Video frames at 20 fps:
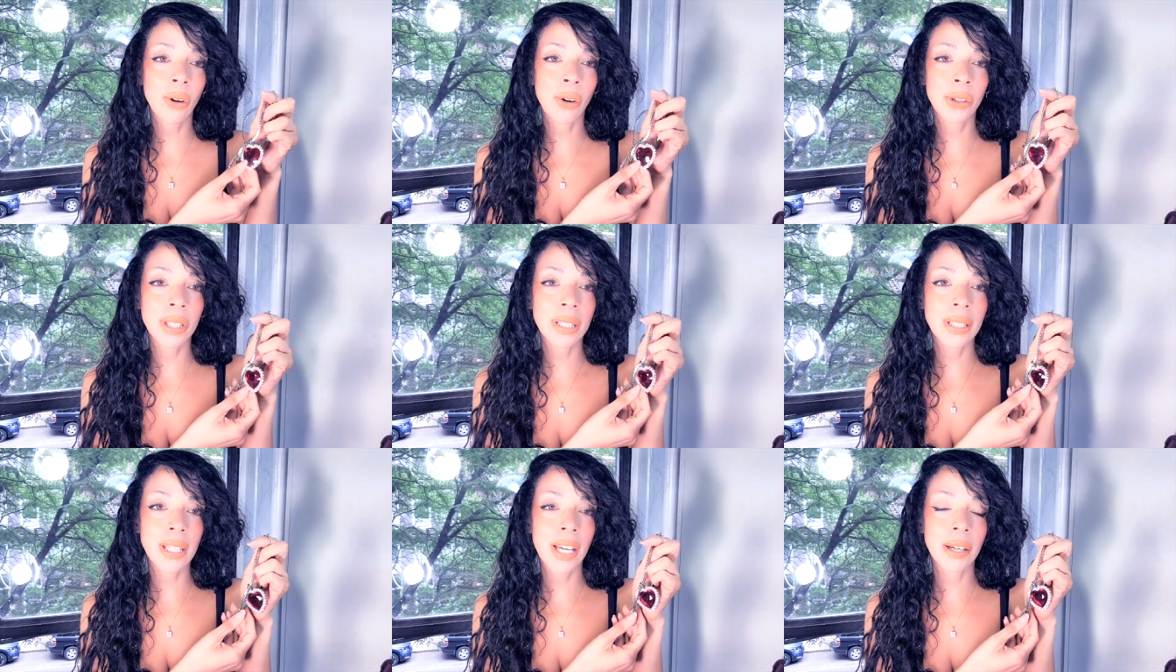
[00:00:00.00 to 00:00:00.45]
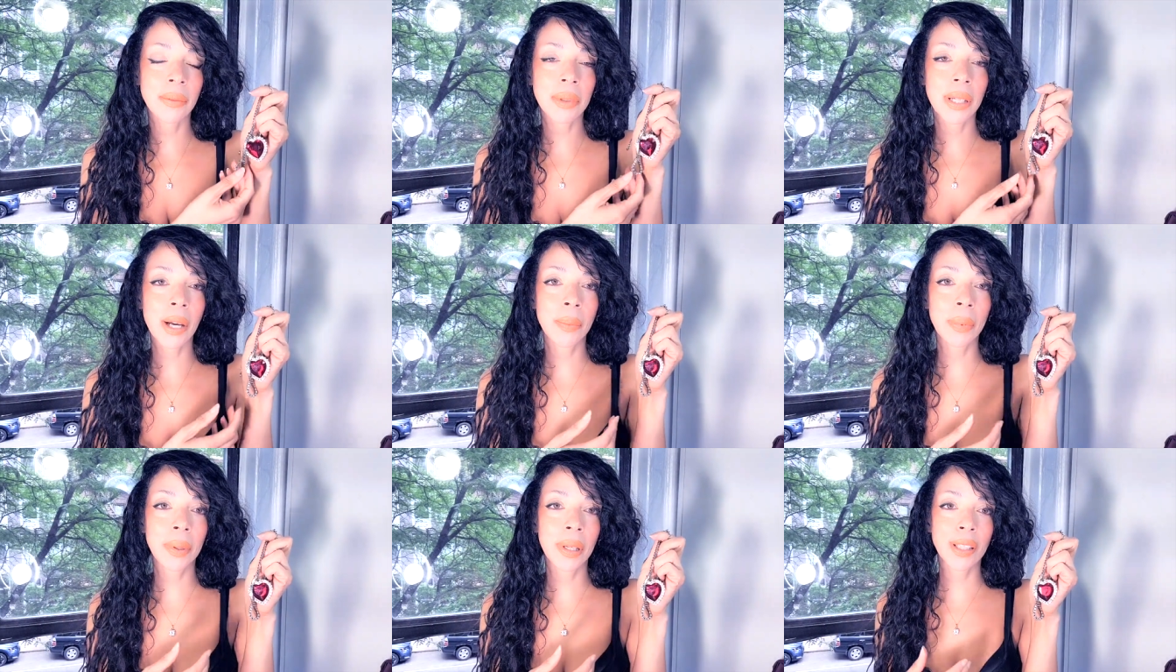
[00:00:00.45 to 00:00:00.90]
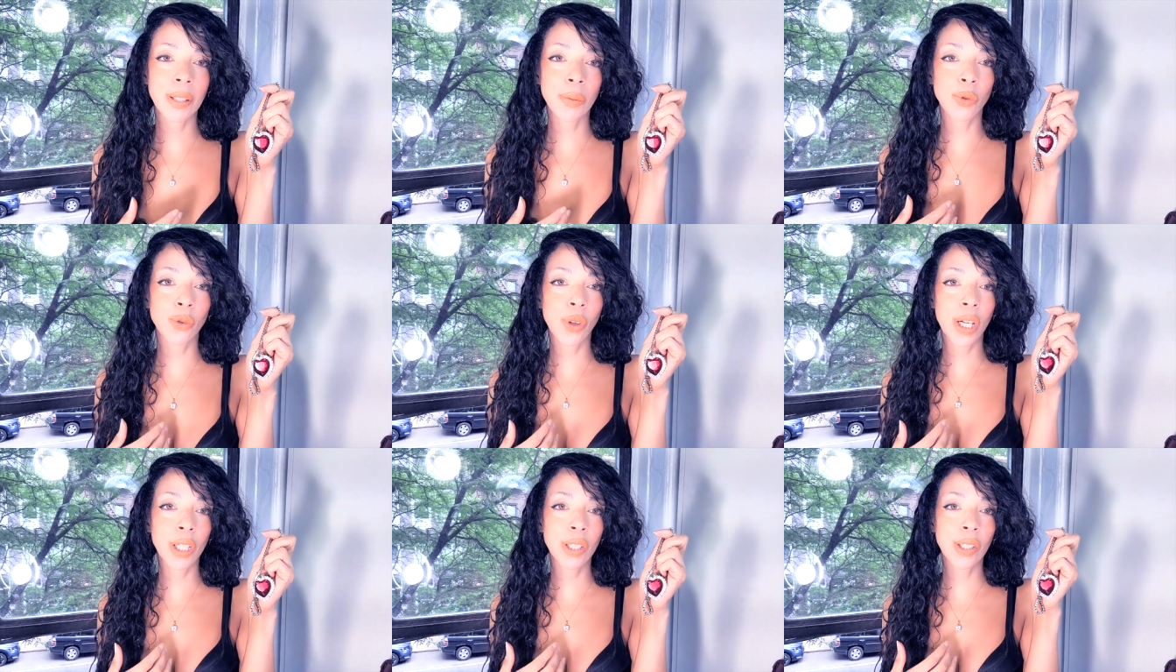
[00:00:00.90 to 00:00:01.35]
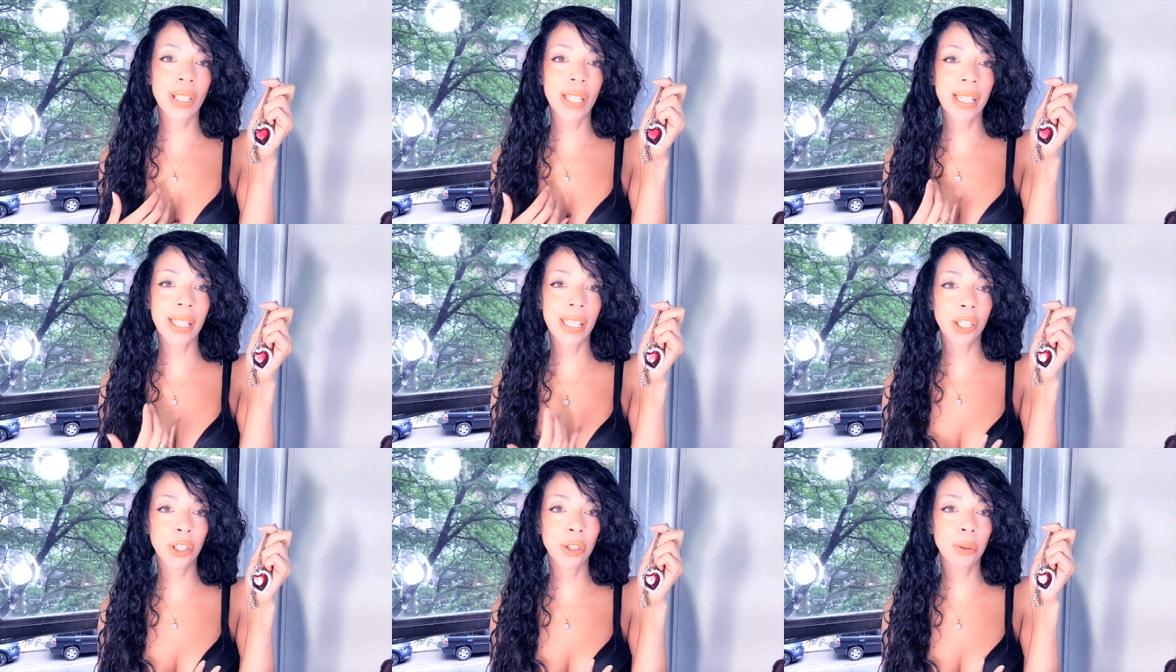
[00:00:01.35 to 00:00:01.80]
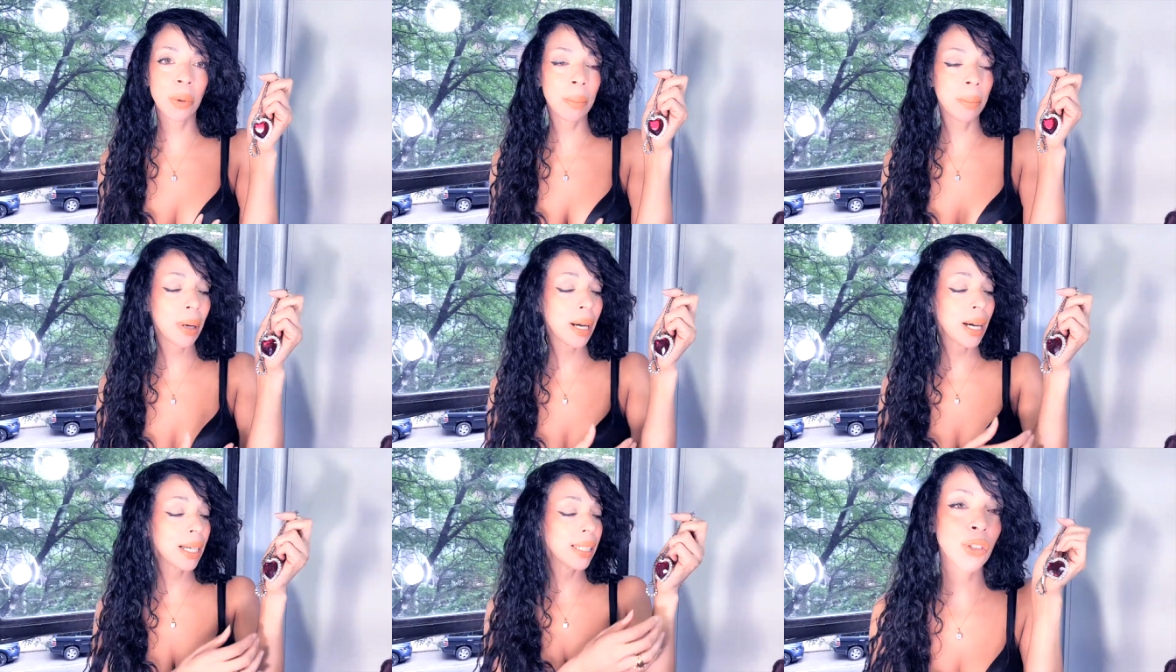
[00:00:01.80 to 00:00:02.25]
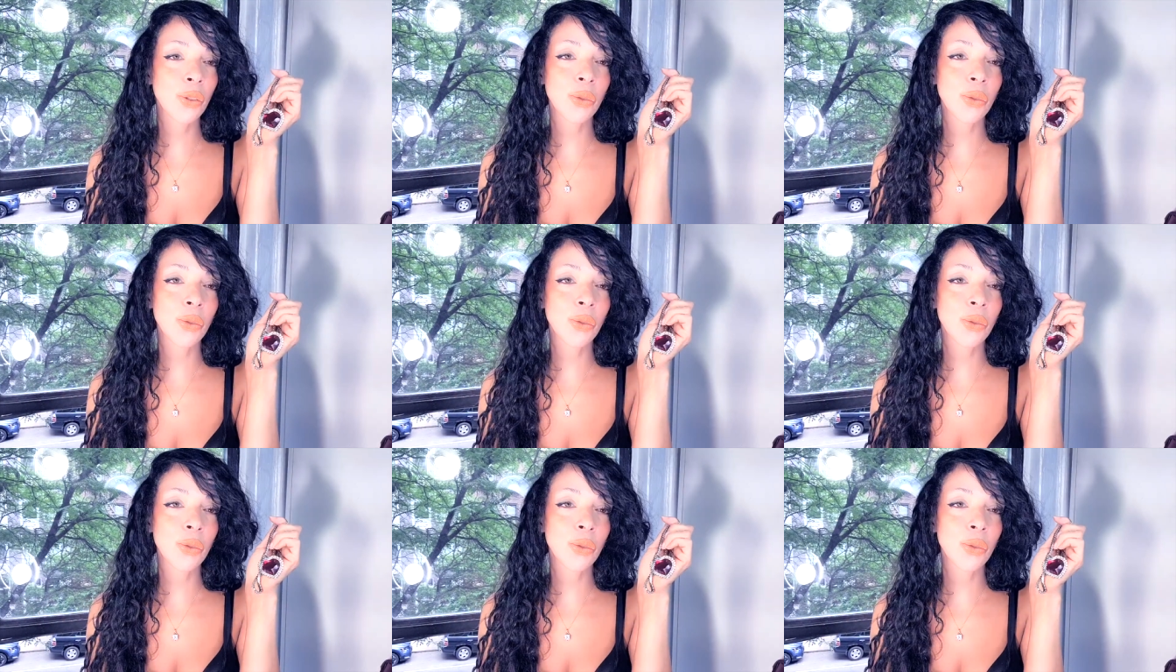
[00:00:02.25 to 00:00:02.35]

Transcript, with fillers: all the time now because I'm trying to like heal my body it